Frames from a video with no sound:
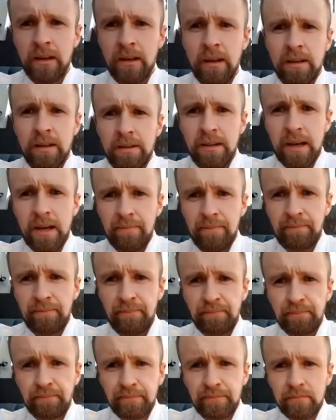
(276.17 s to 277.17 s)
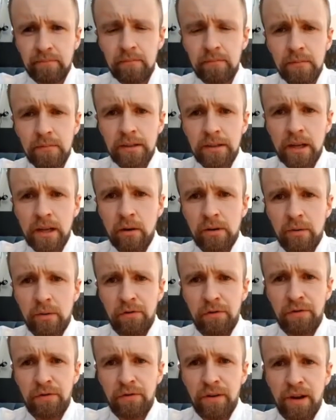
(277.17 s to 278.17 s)
Yeah. Now you
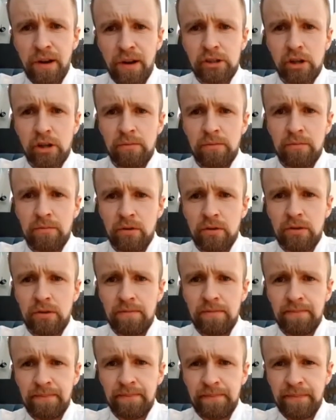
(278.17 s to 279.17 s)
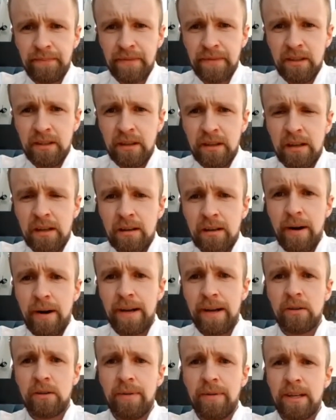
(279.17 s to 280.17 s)
want to flour the chopping board.
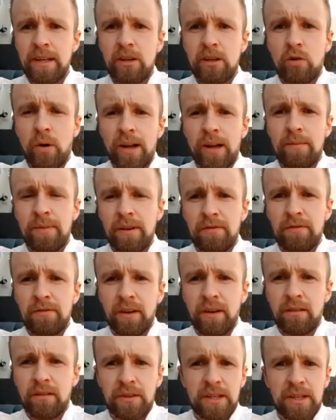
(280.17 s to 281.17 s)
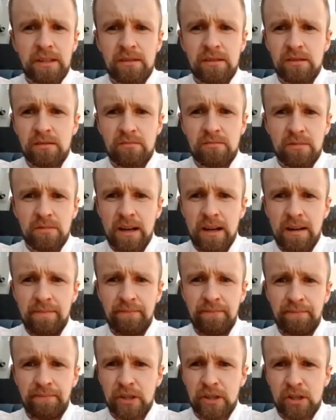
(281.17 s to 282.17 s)
Mind you might need quite a bit of flour for this.
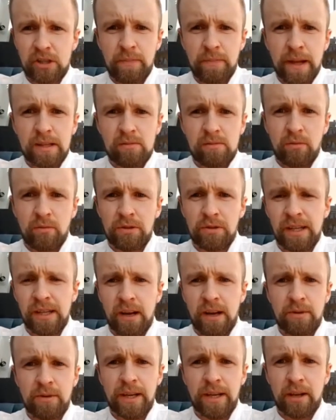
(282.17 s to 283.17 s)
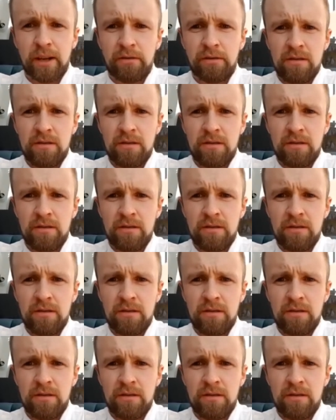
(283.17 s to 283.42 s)
Just depends, but we'll see how we get on.